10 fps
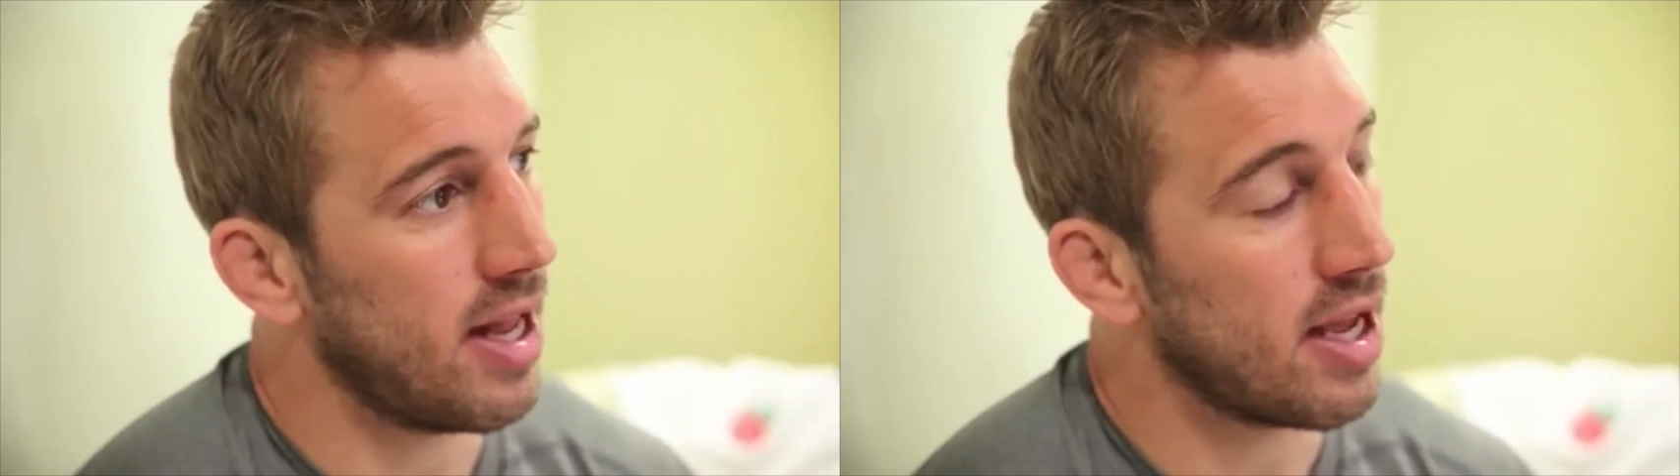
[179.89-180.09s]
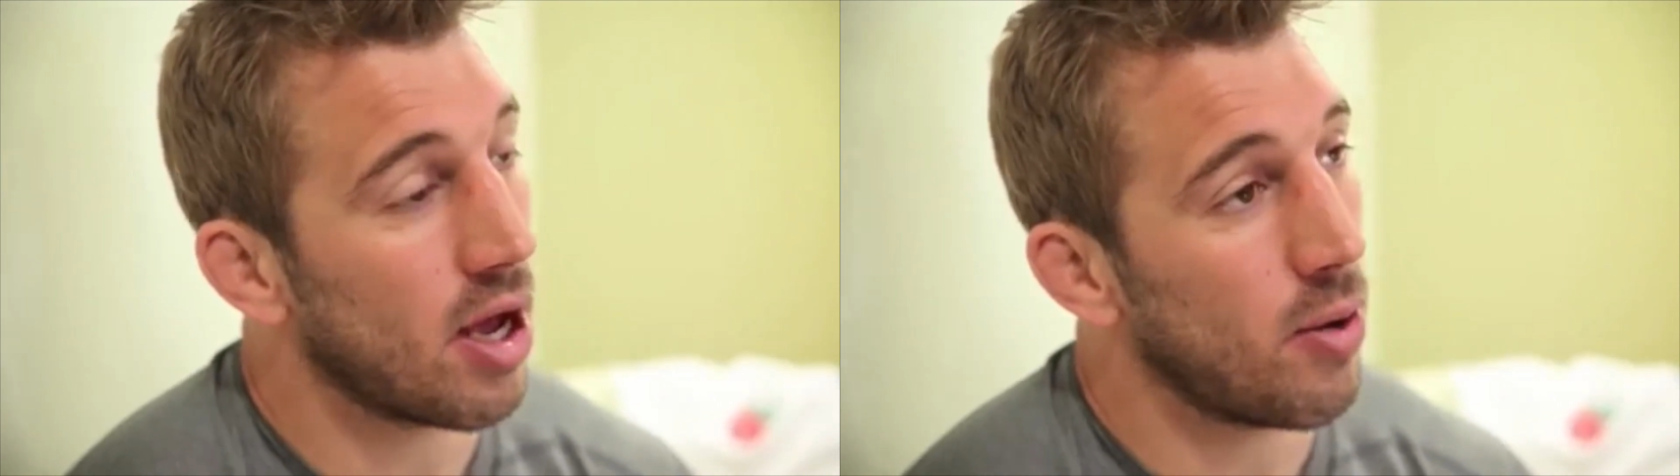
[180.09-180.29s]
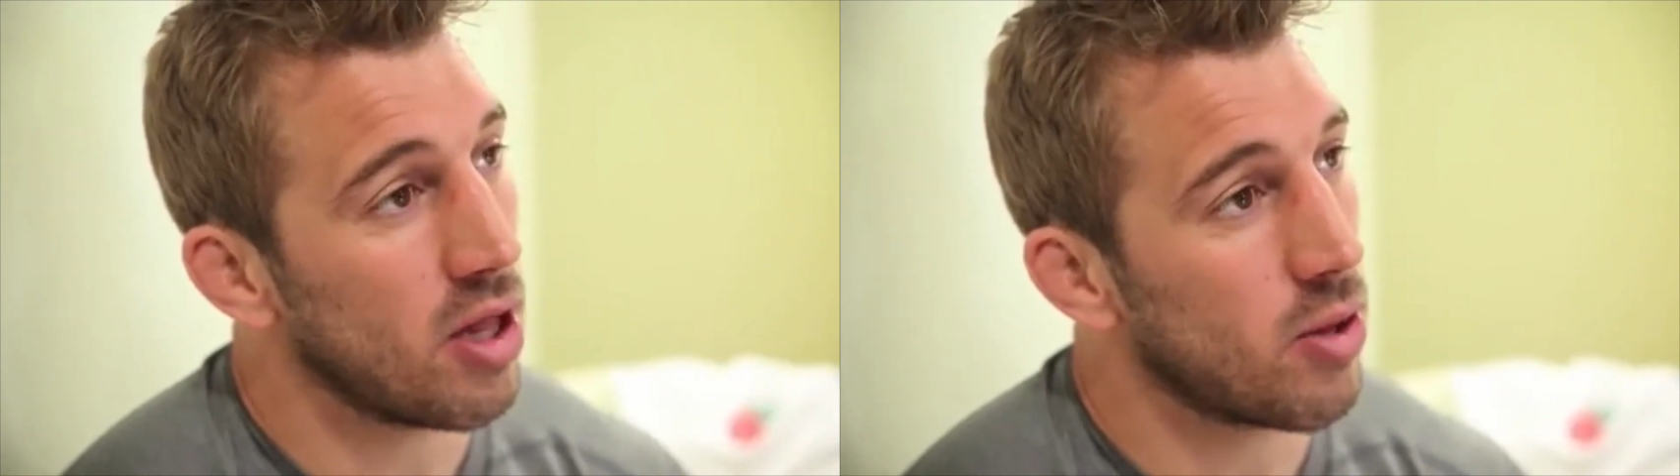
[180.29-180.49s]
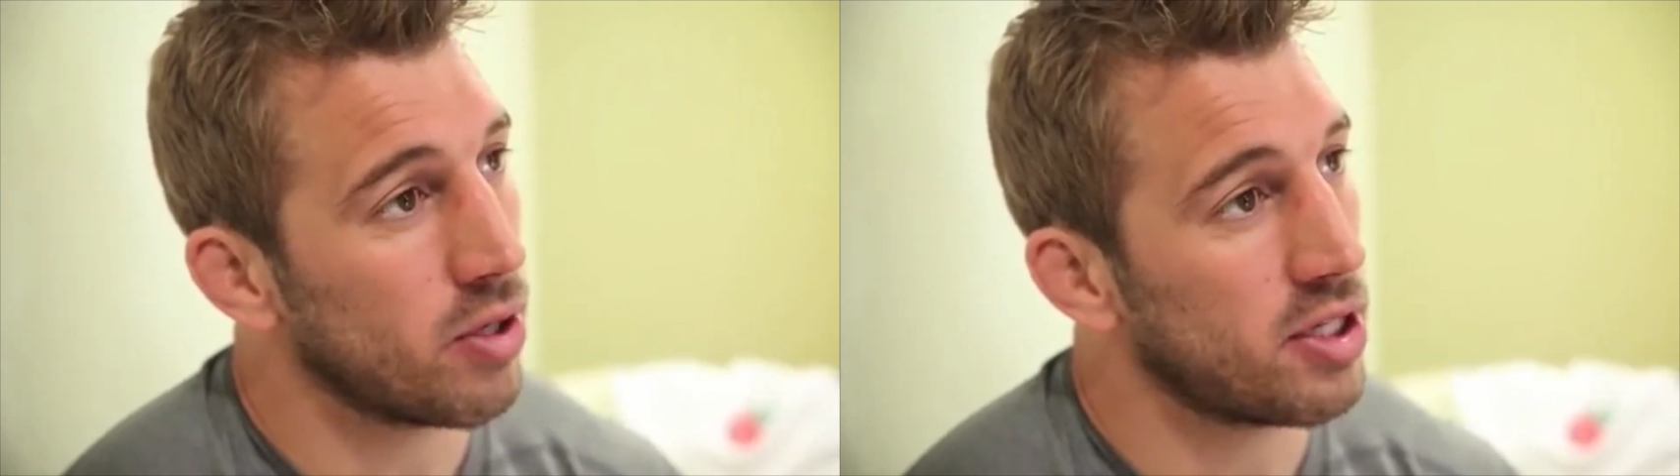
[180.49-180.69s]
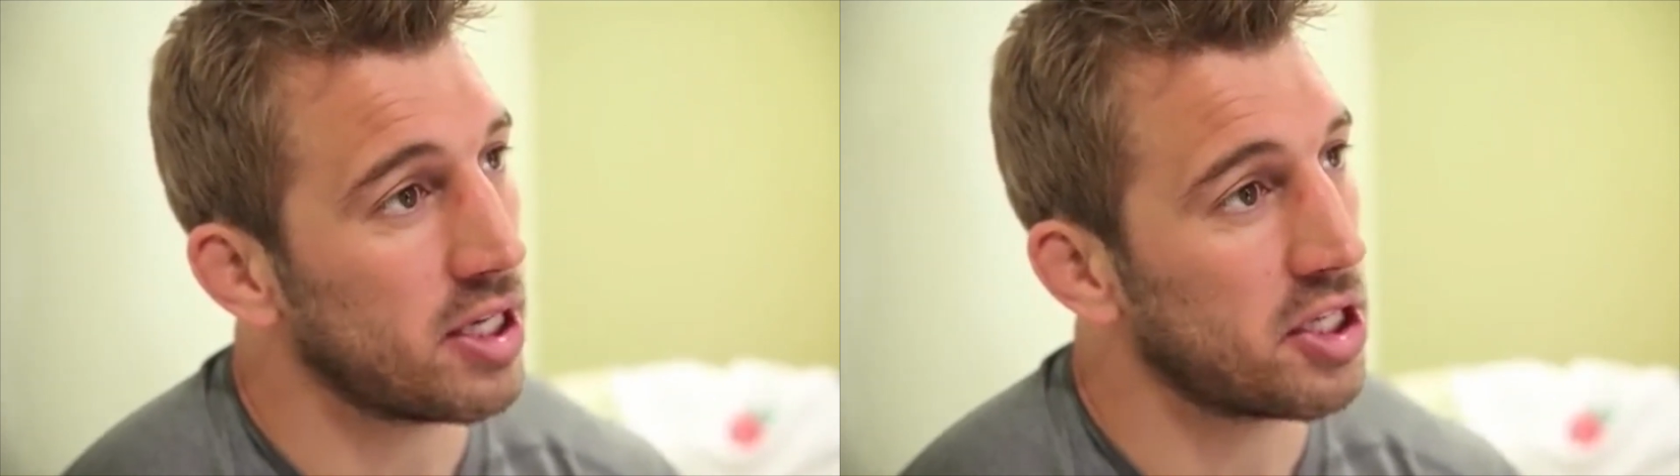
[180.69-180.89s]
Then going
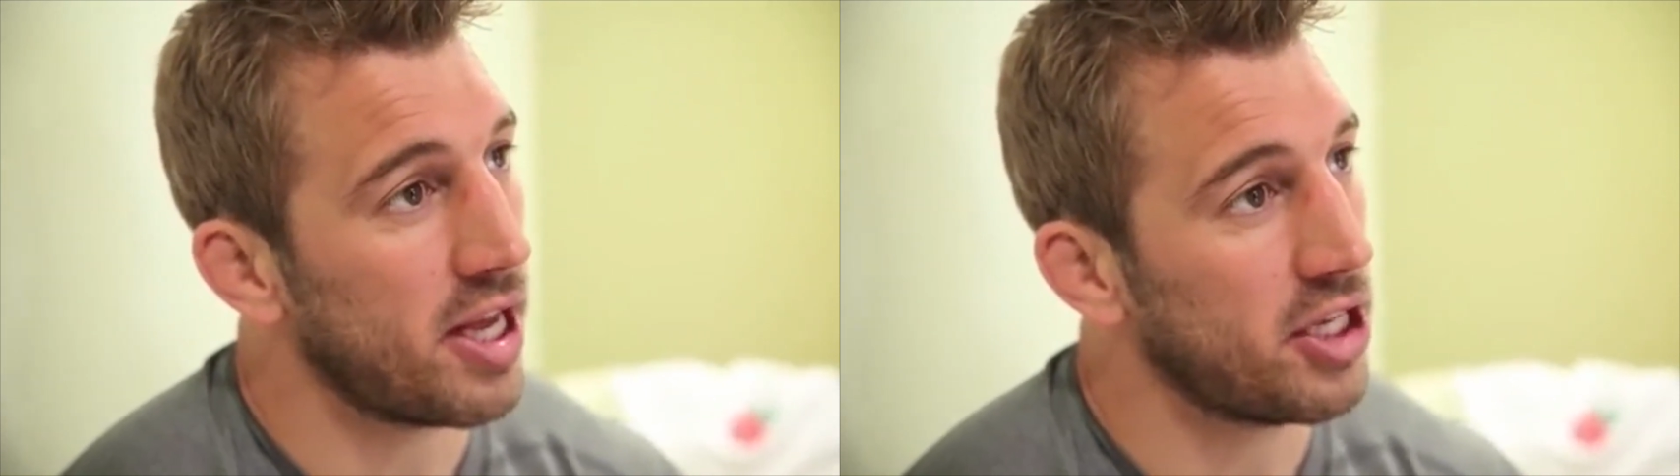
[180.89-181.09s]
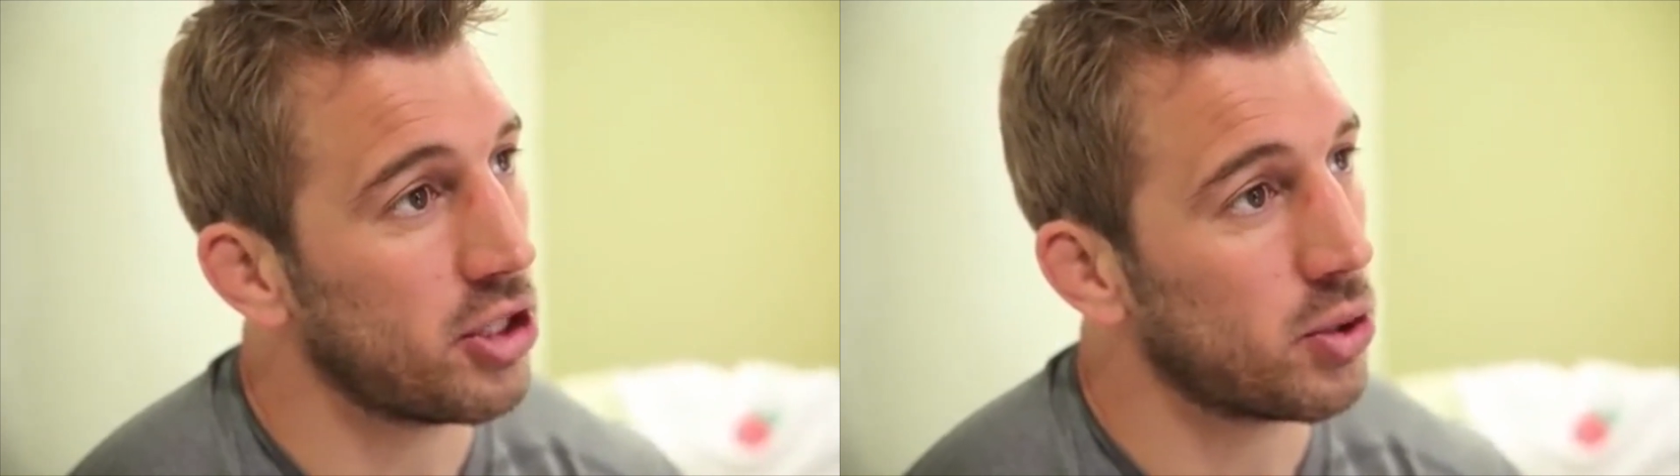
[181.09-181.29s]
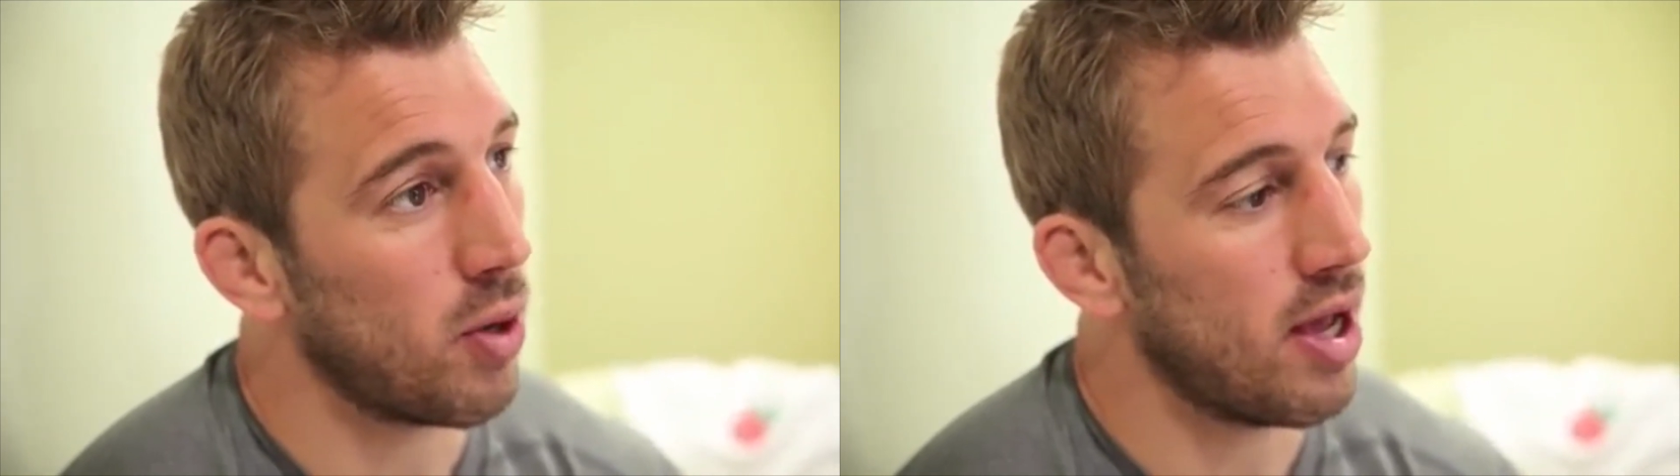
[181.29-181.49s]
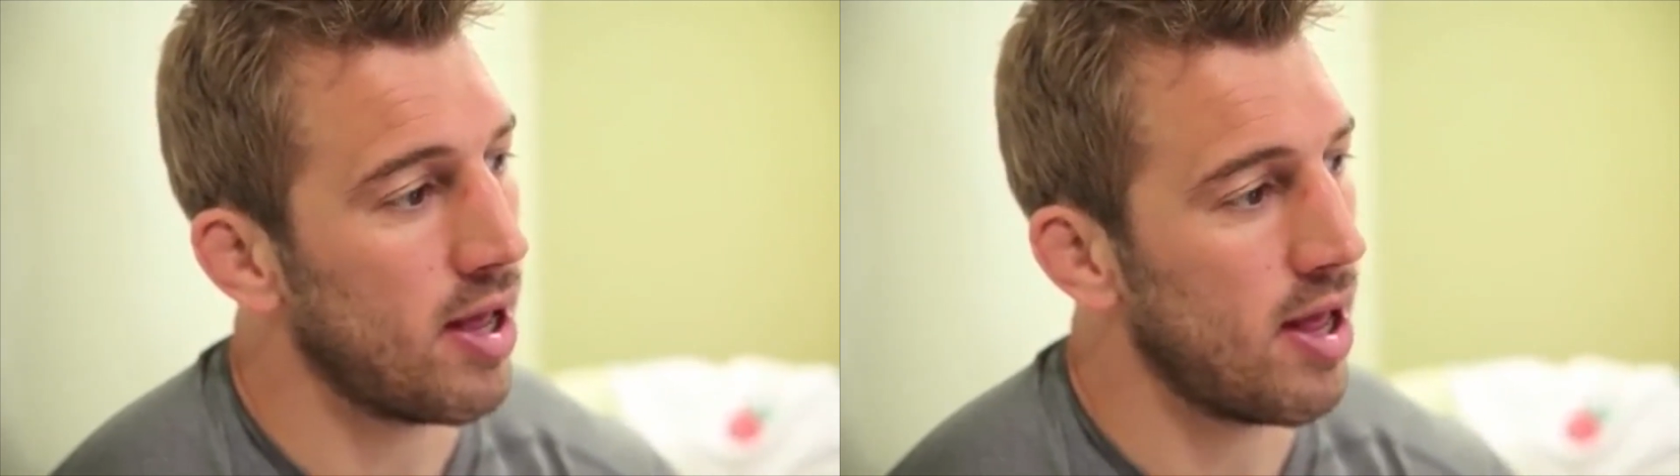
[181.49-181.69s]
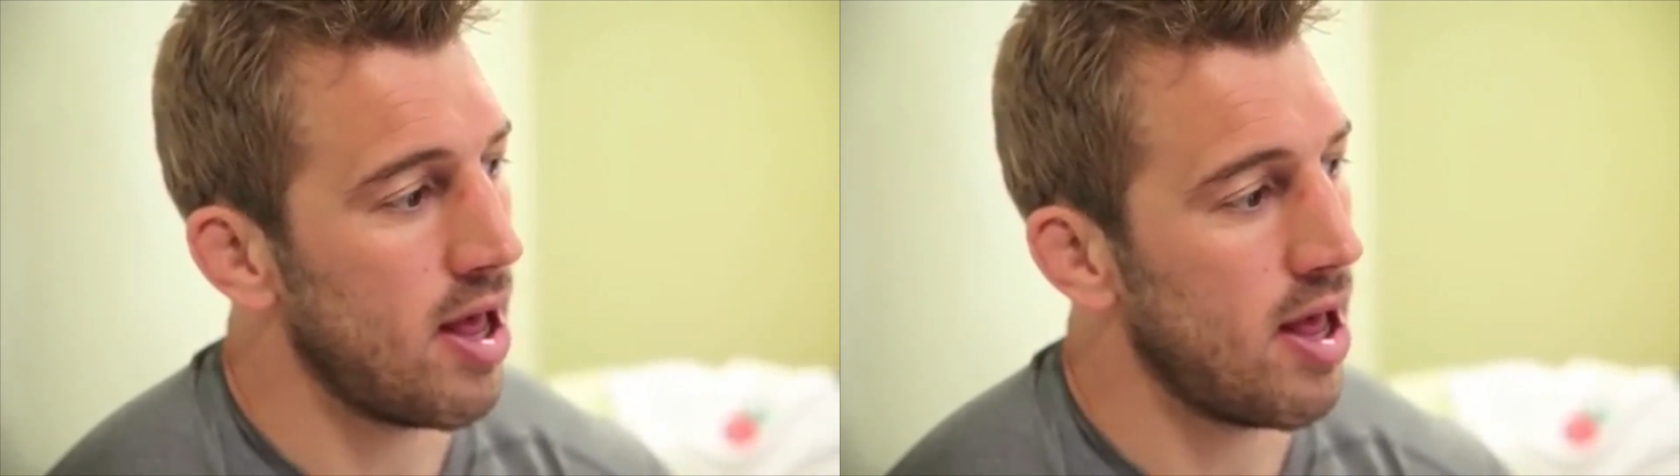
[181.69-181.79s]
into a Six Nations where